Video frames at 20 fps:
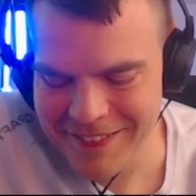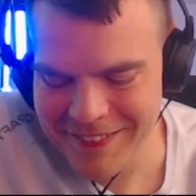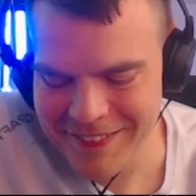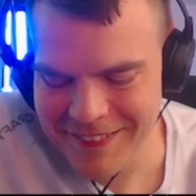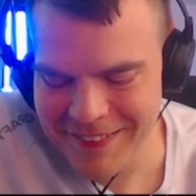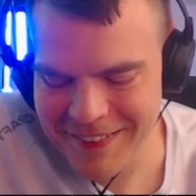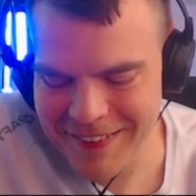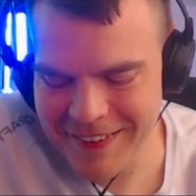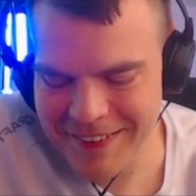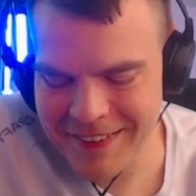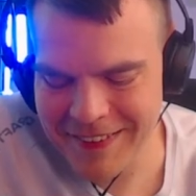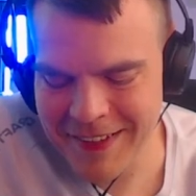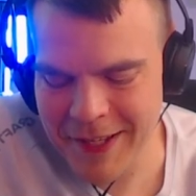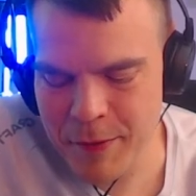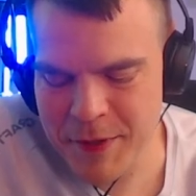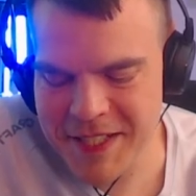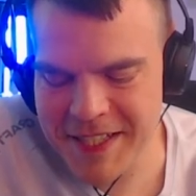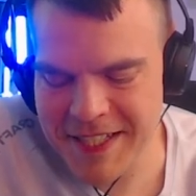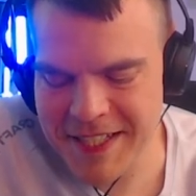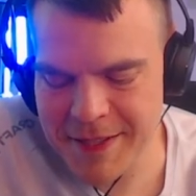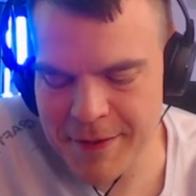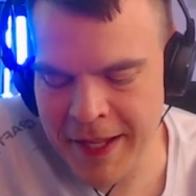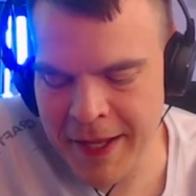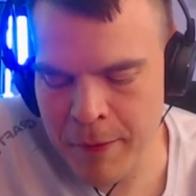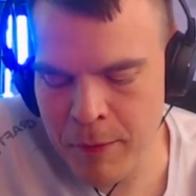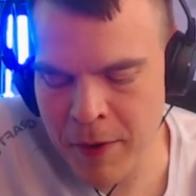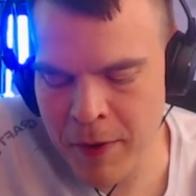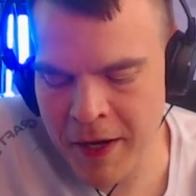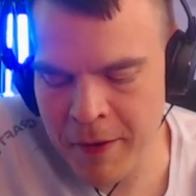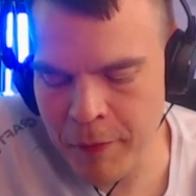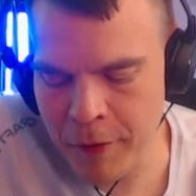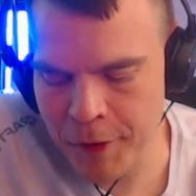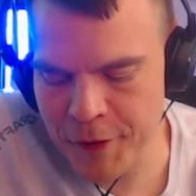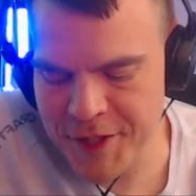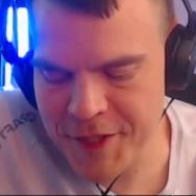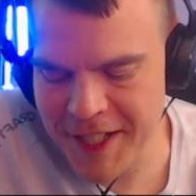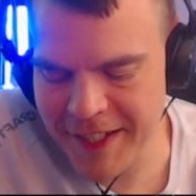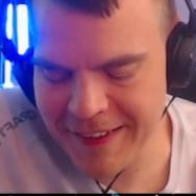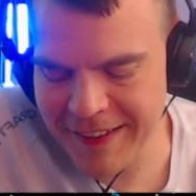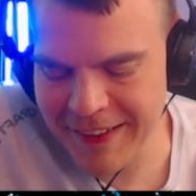there was this like one
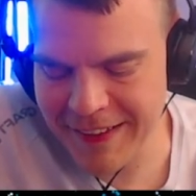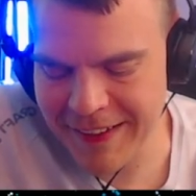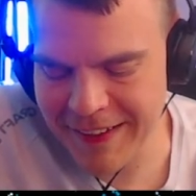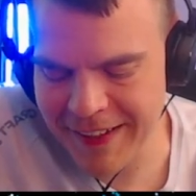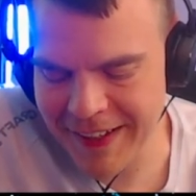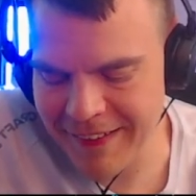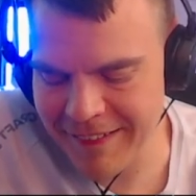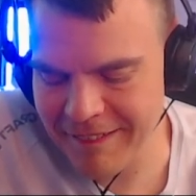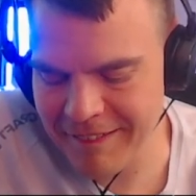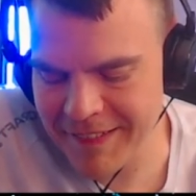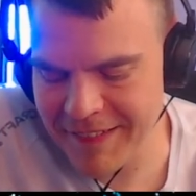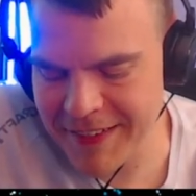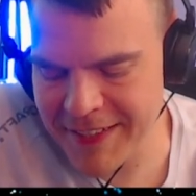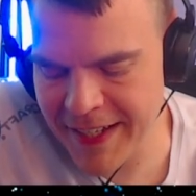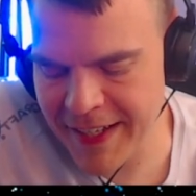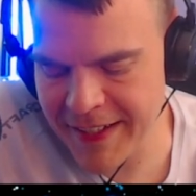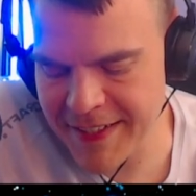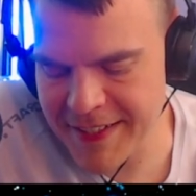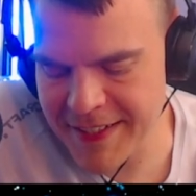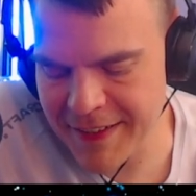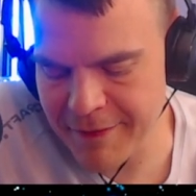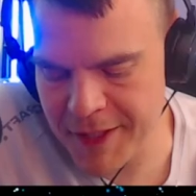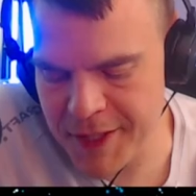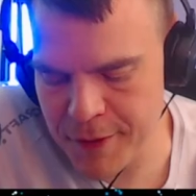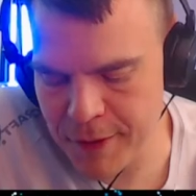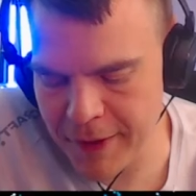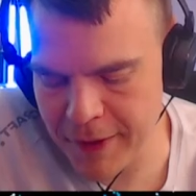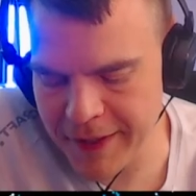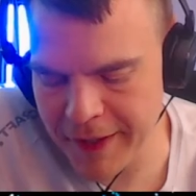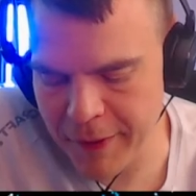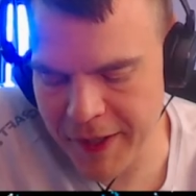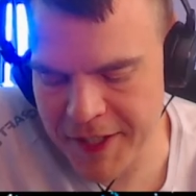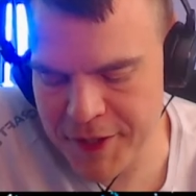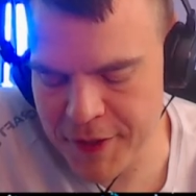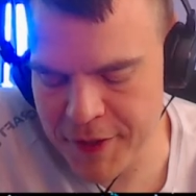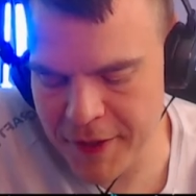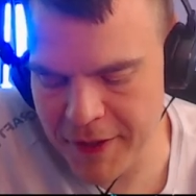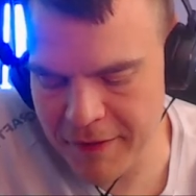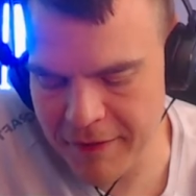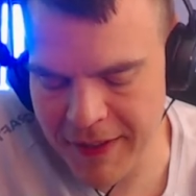project that like changed visual
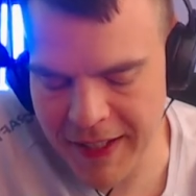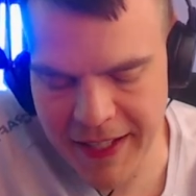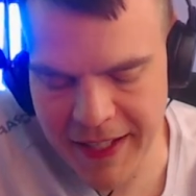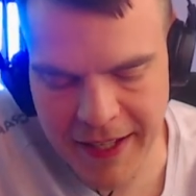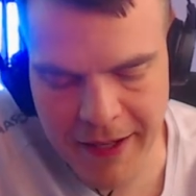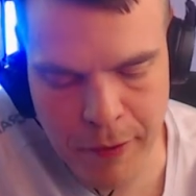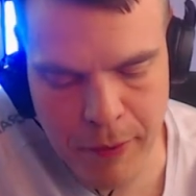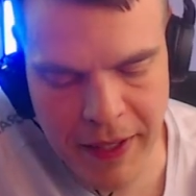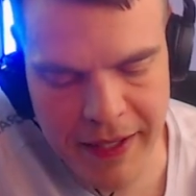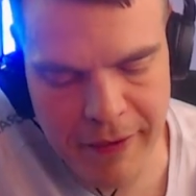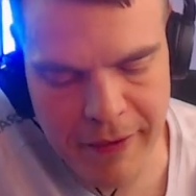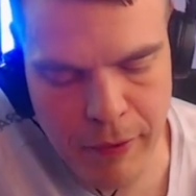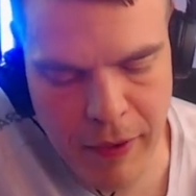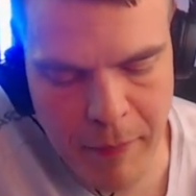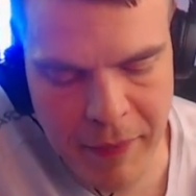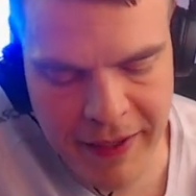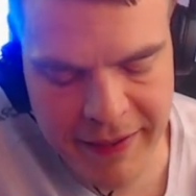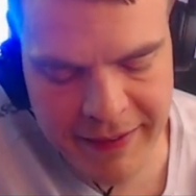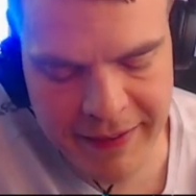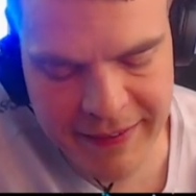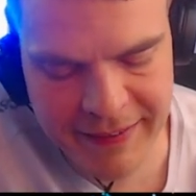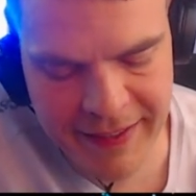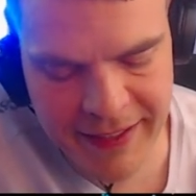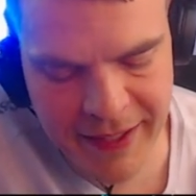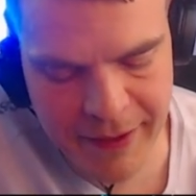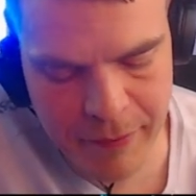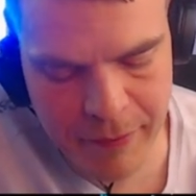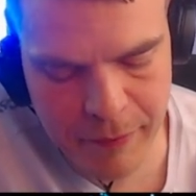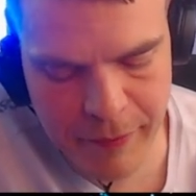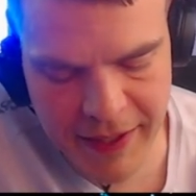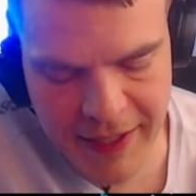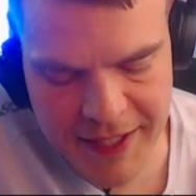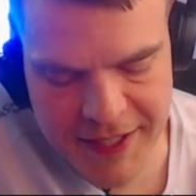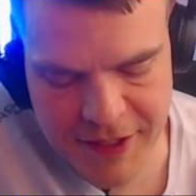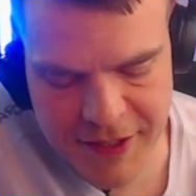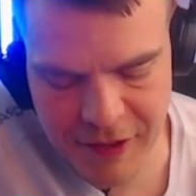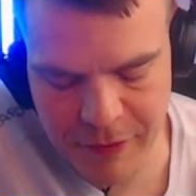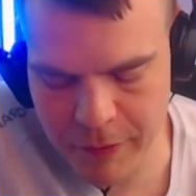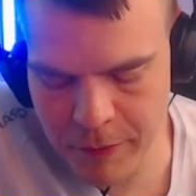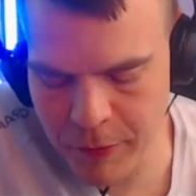direction like quite dramatically when I
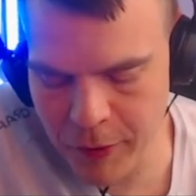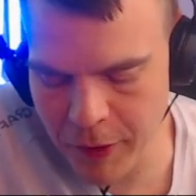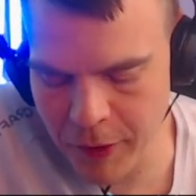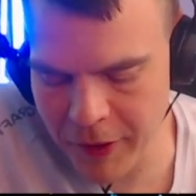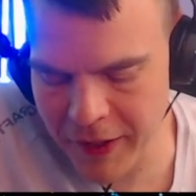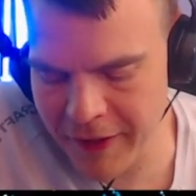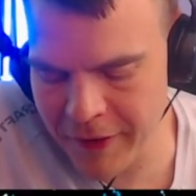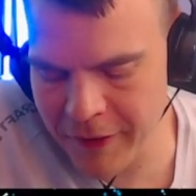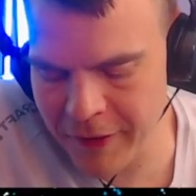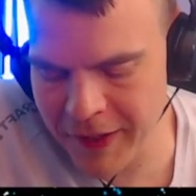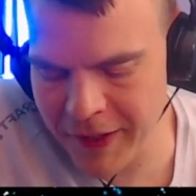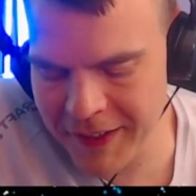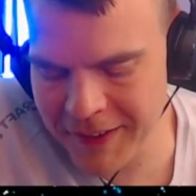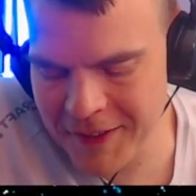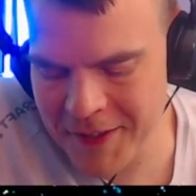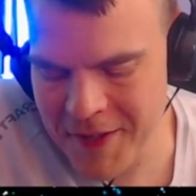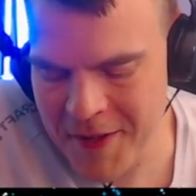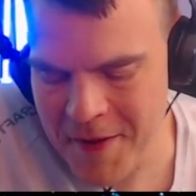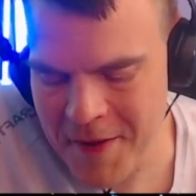stopped working on it.